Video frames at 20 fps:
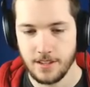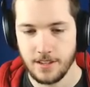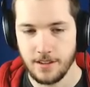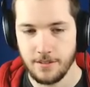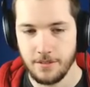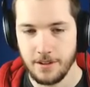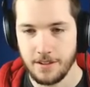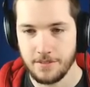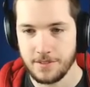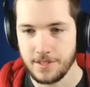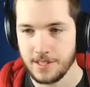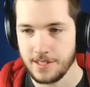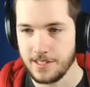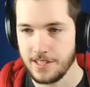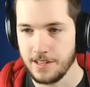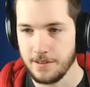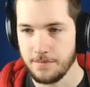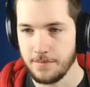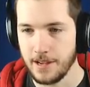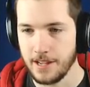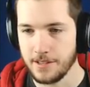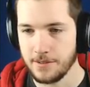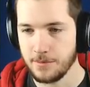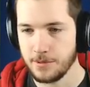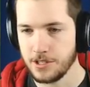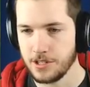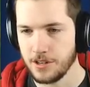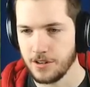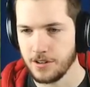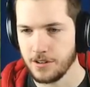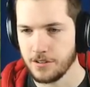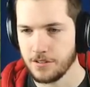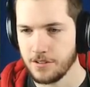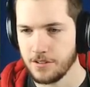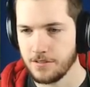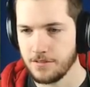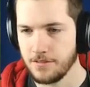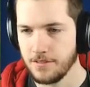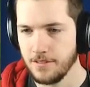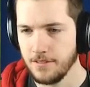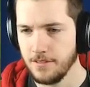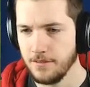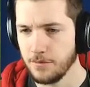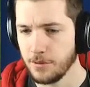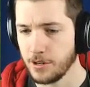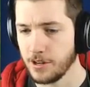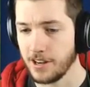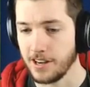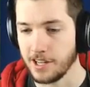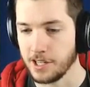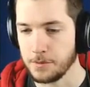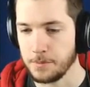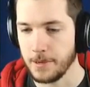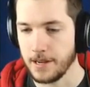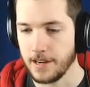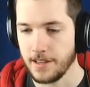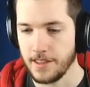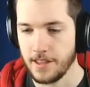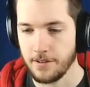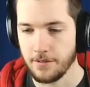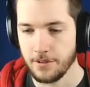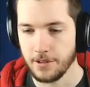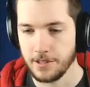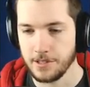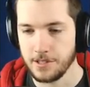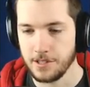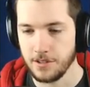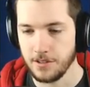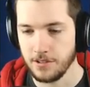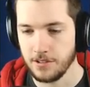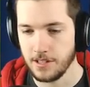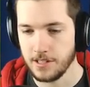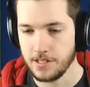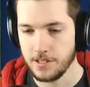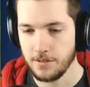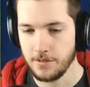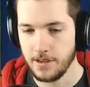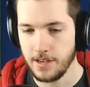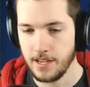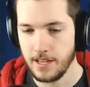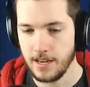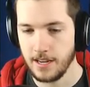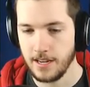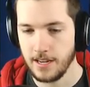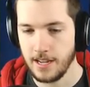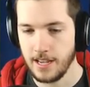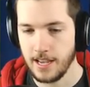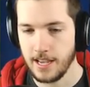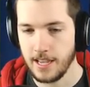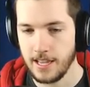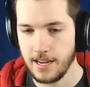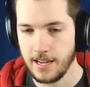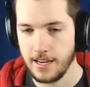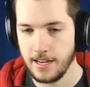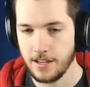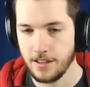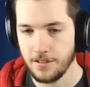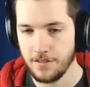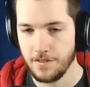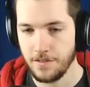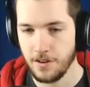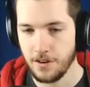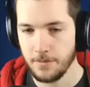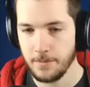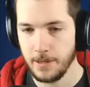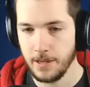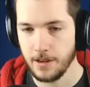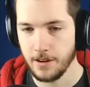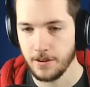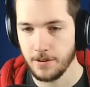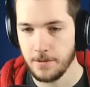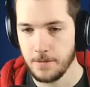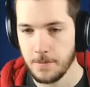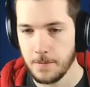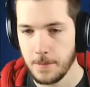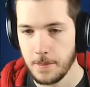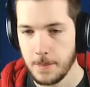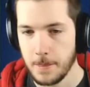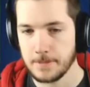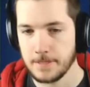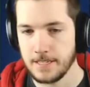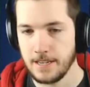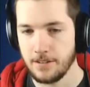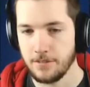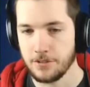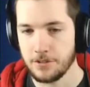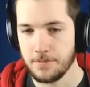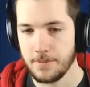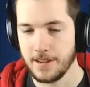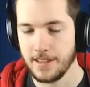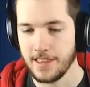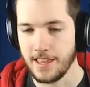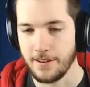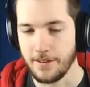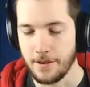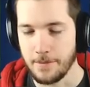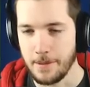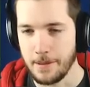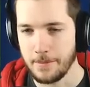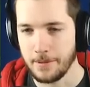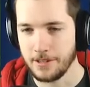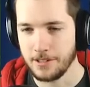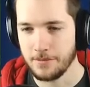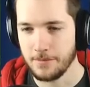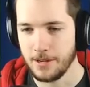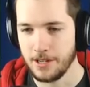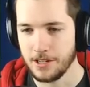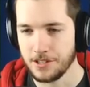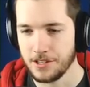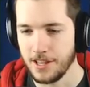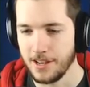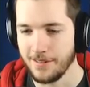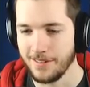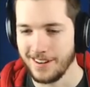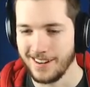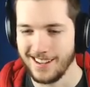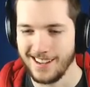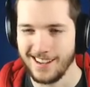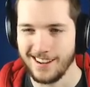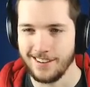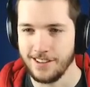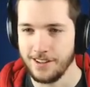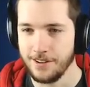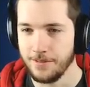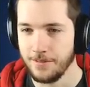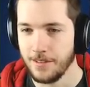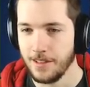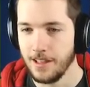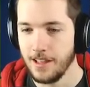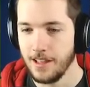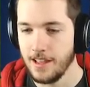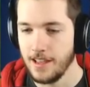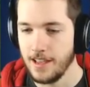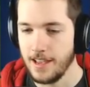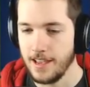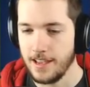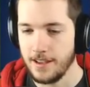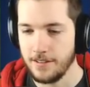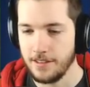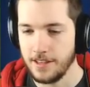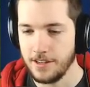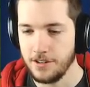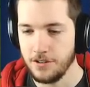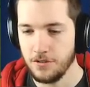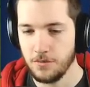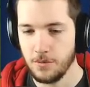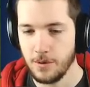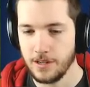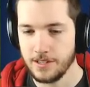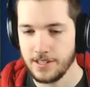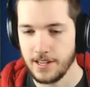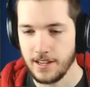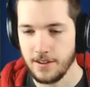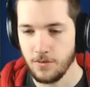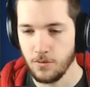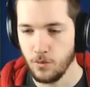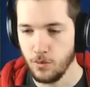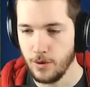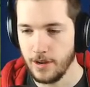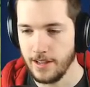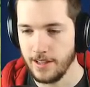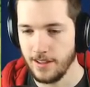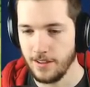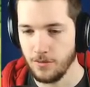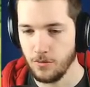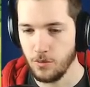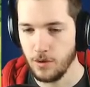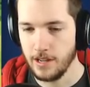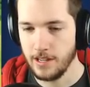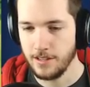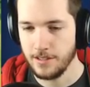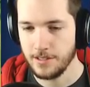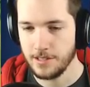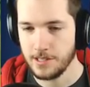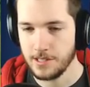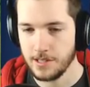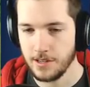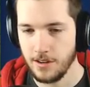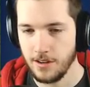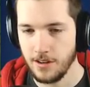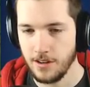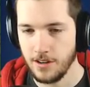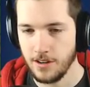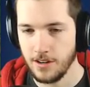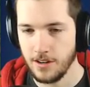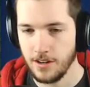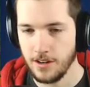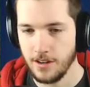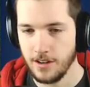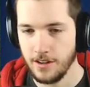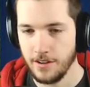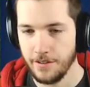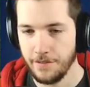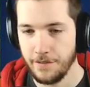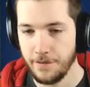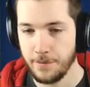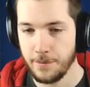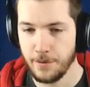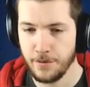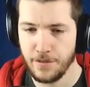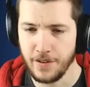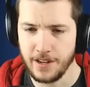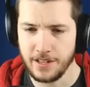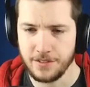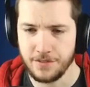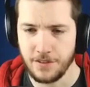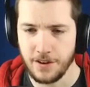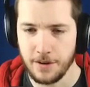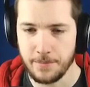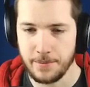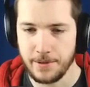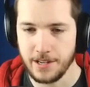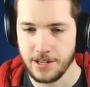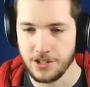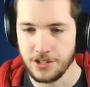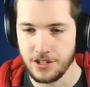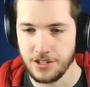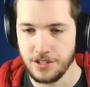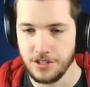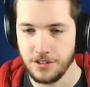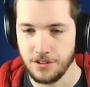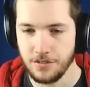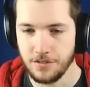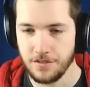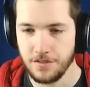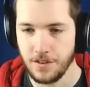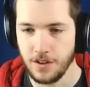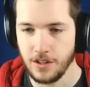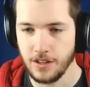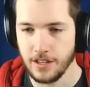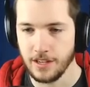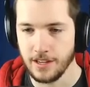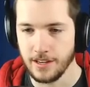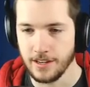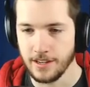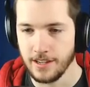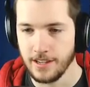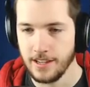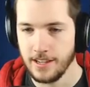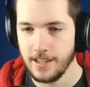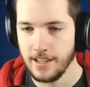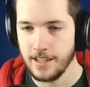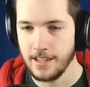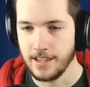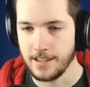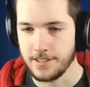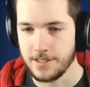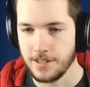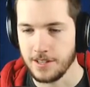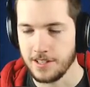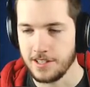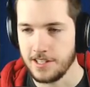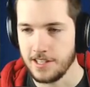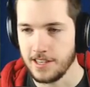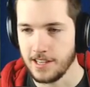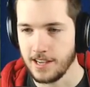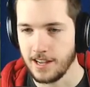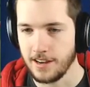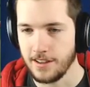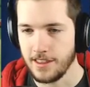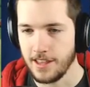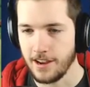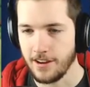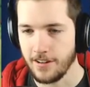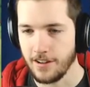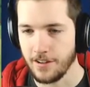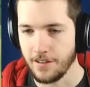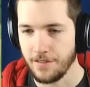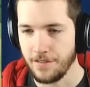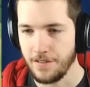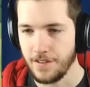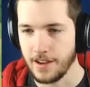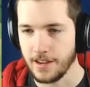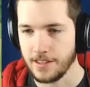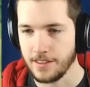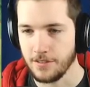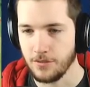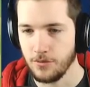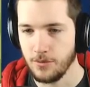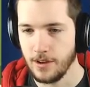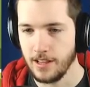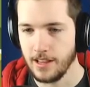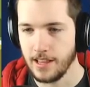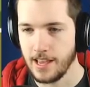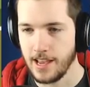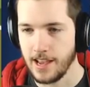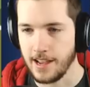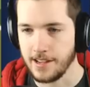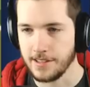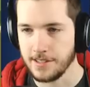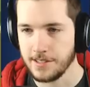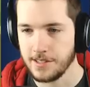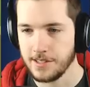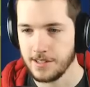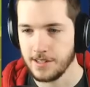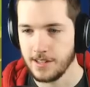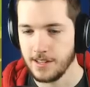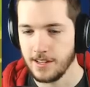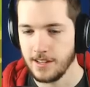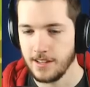And we have 16 beds, which are... We're going to expand on that really soon. Let's go ahead and add another farm here. Yeah, we'll just make it that way. Maybe I'll demolish that one. I don't know. And they do want a well. Wells are... Uh, provides fire protection, don't fall in. Yeah, so you can see the kind of the area effect the well has.